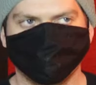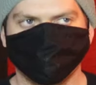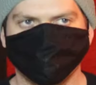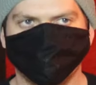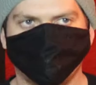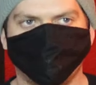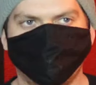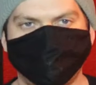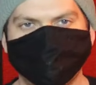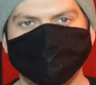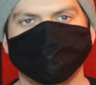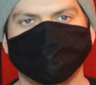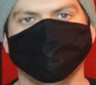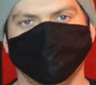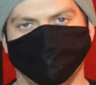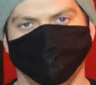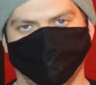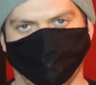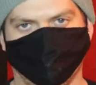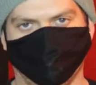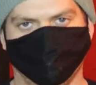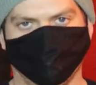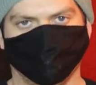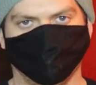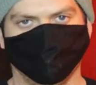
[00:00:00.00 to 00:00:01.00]
wheat
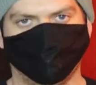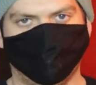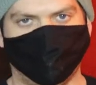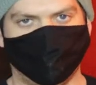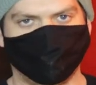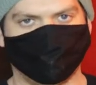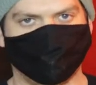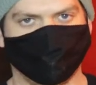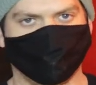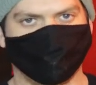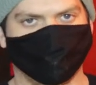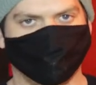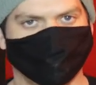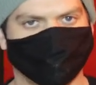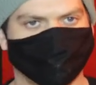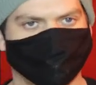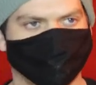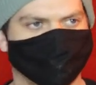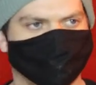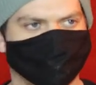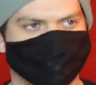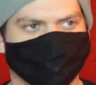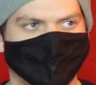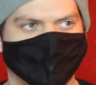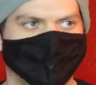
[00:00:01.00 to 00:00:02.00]
gluten, basically. So
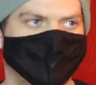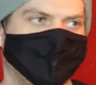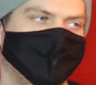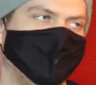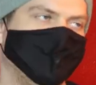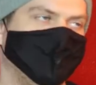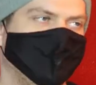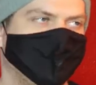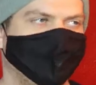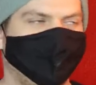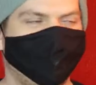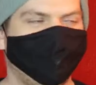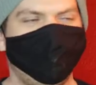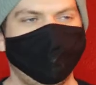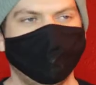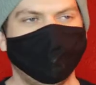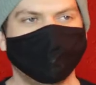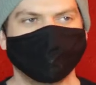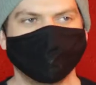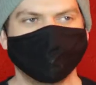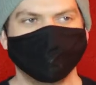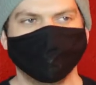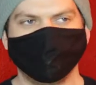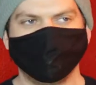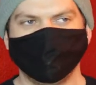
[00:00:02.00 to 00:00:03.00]
it's
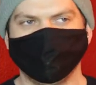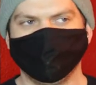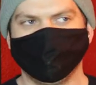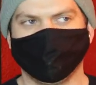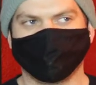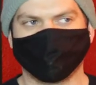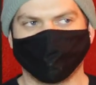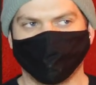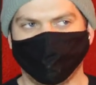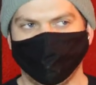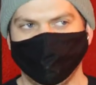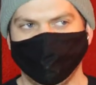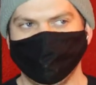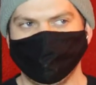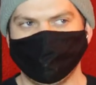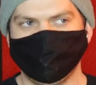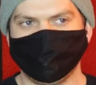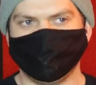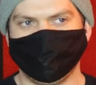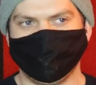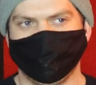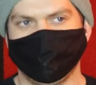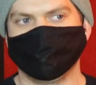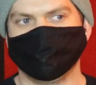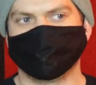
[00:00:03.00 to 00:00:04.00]
effectively like really
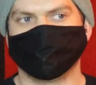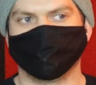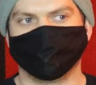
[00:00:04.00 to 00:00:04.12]
dense